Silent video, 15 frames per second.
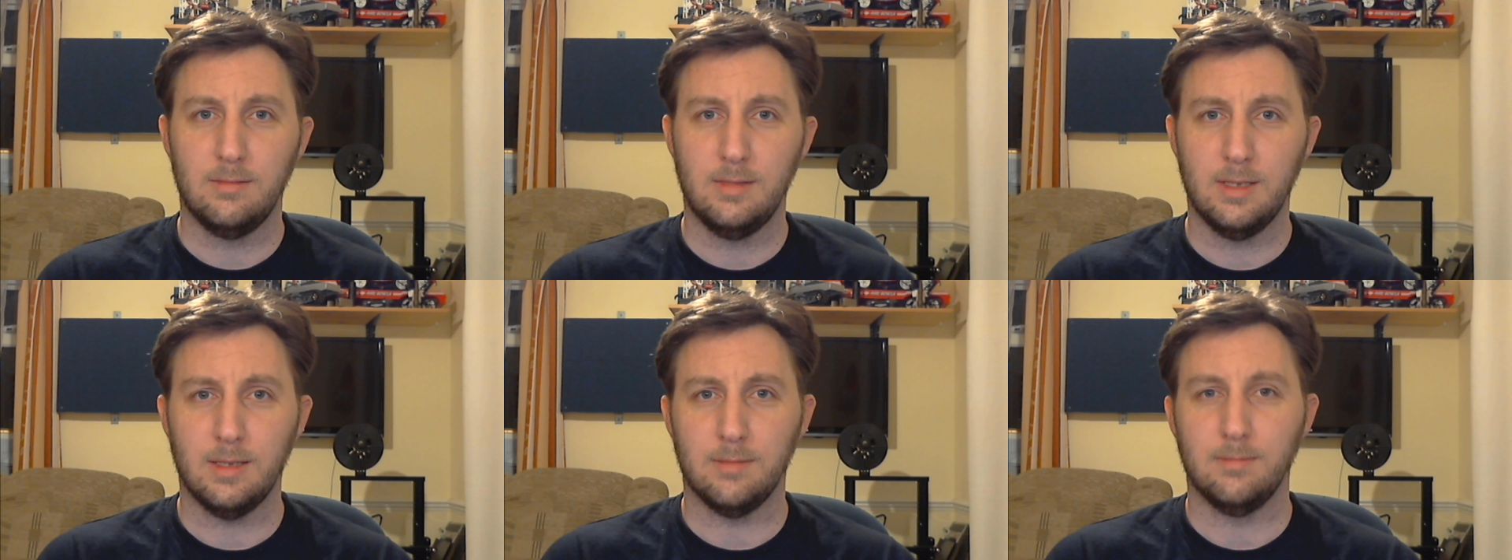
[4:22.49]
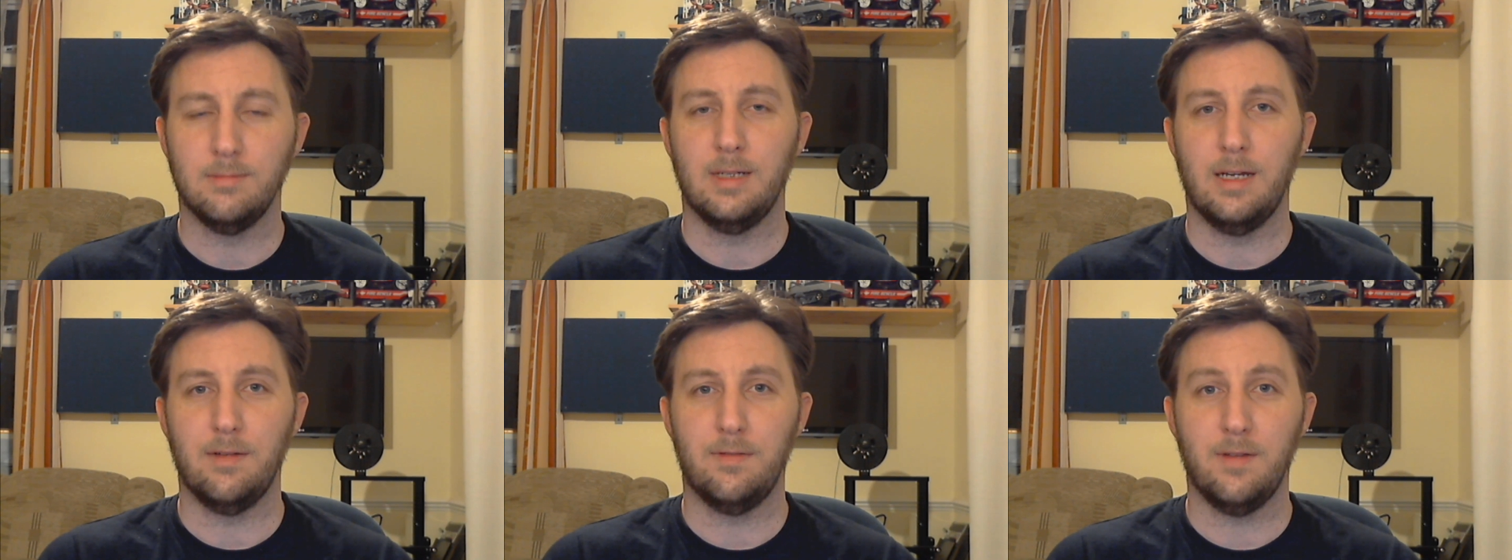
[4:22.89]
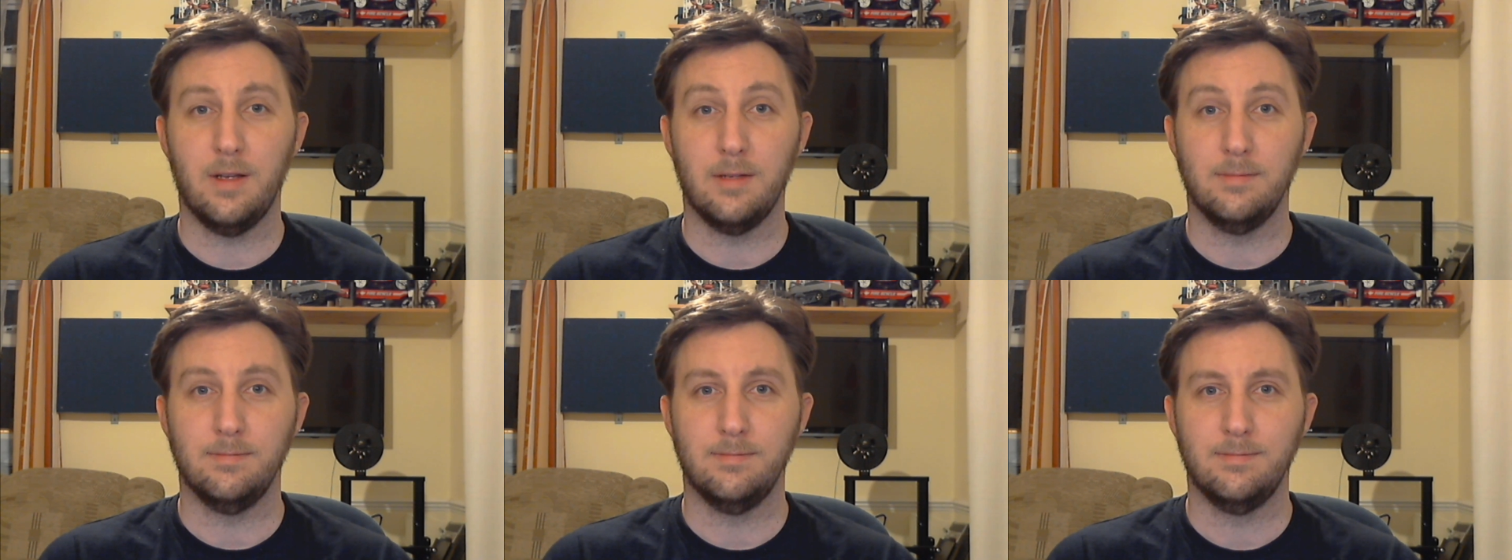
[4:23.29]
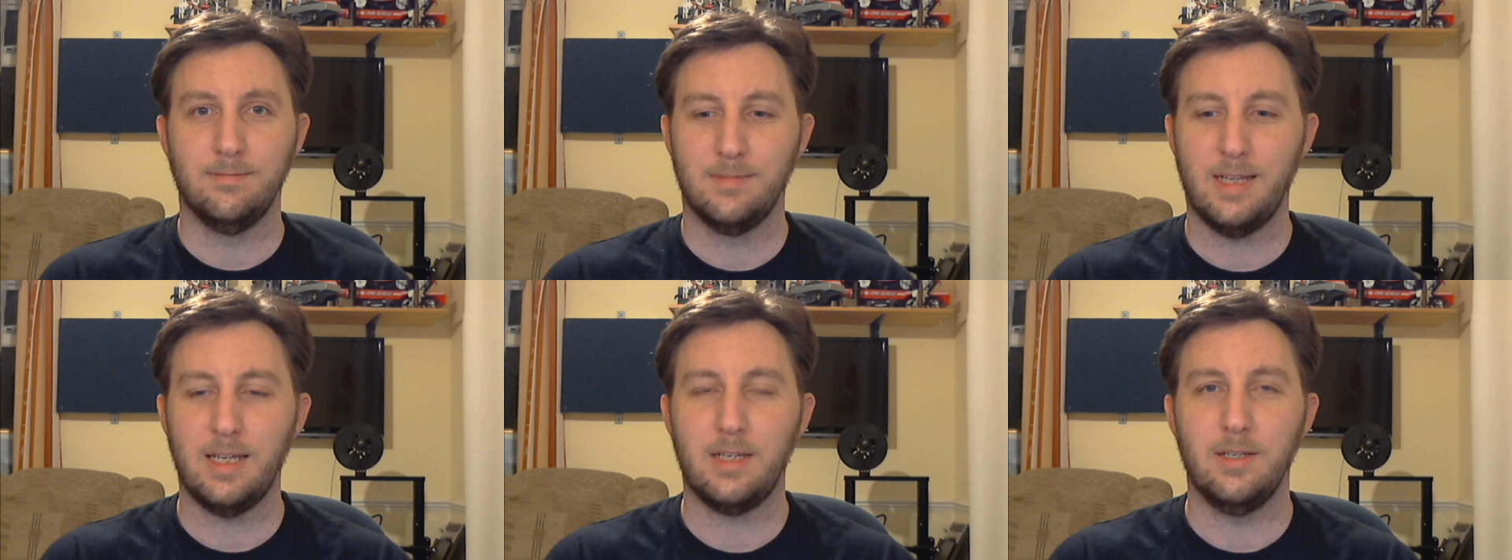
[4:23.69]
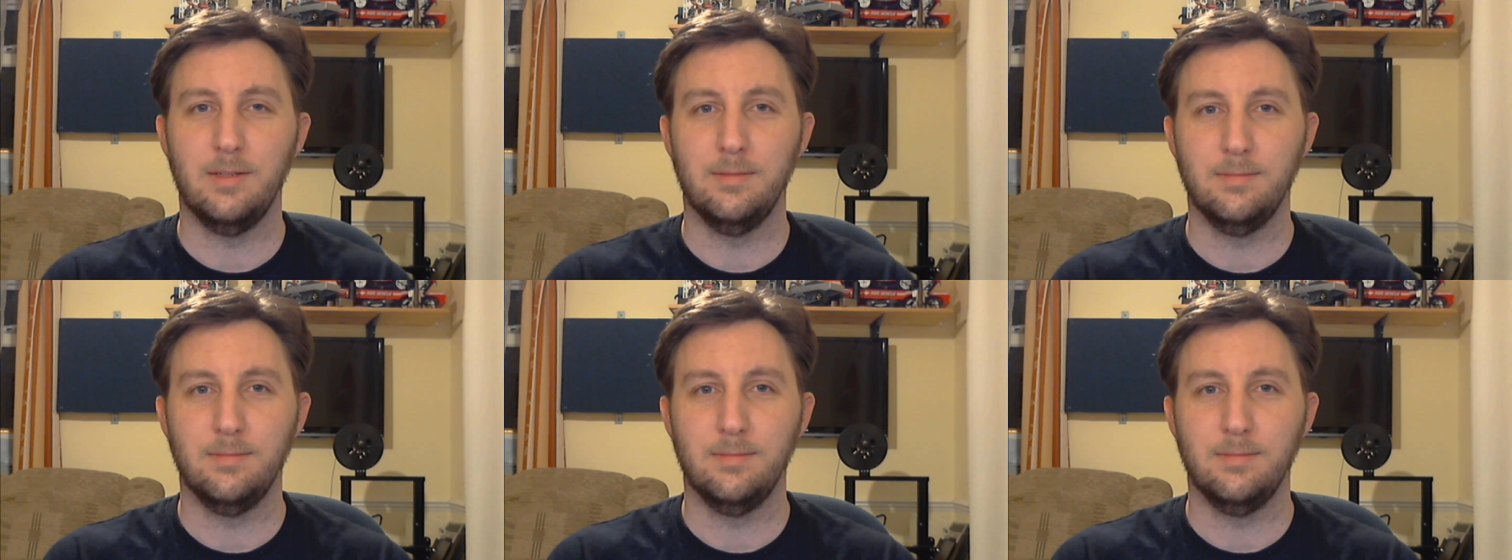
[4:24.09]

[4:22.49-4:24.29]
yeah, have fun. Thank you.